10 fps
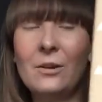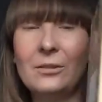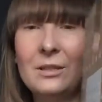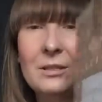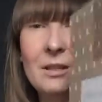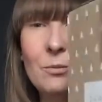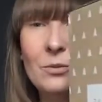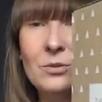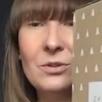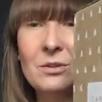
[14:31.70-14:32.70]
saw this, I
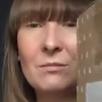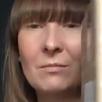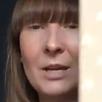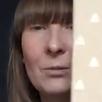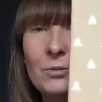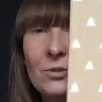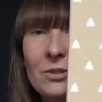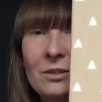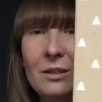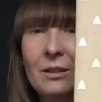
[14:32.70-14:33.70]
was
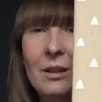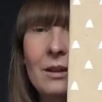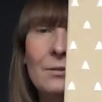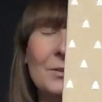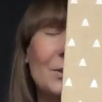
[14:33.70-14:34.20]
just in love.